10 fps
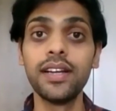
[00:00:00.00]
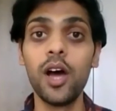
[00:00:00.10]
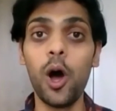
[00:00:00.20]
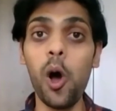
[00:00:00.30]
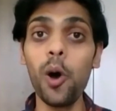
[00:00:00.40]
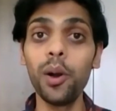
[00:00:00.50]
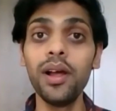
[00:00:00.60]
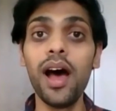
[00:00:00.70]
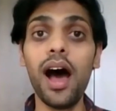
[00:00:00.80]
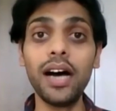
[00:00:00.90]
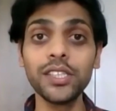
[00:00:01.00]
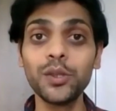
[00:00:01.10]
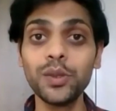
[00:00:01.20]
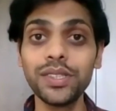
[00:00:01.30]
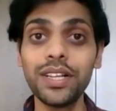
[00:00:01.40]
or ask
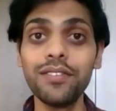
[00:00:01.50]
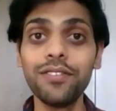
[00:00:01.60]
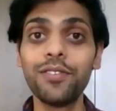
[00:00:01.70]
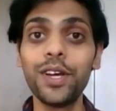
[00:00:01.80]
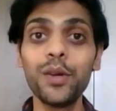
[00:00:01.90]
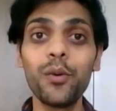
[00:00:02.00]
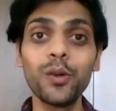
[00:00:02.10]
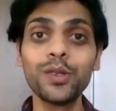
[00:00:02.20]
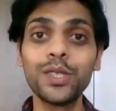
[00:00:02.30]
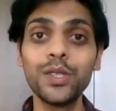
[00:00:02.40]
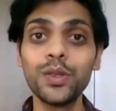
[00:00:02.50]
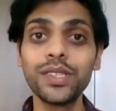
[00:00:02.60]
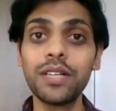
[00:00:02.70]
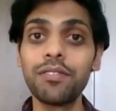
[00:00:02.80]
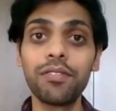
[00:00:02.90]
yourself where you want to see
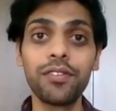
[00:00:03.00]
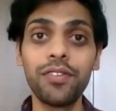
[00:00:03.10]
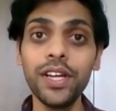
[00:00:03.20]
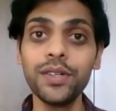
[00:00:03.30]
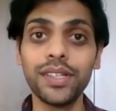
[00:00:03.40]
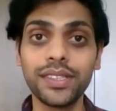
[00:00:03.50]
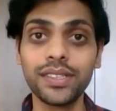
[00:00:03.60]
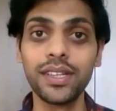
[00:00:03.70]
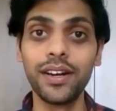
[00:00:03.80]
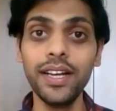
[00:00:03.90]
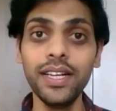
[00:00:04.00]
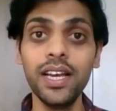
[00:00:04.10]
yourself after 5 years, right?